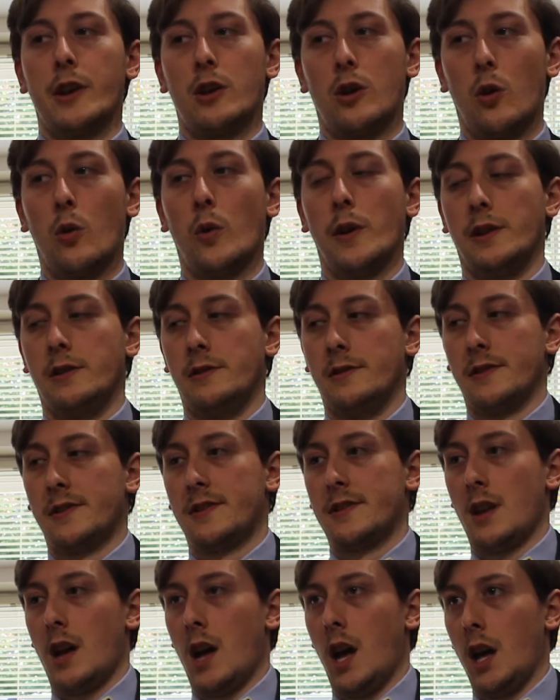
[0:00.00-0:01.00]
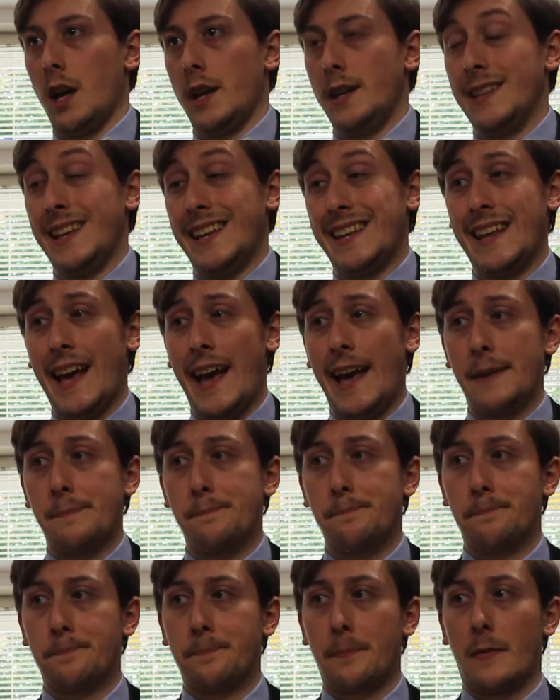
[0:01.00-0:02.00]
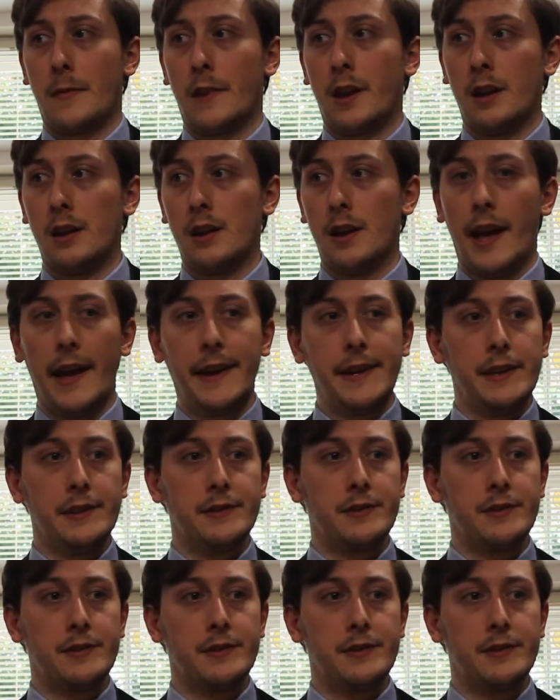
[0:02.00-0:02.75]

coins uh, in the game uh, any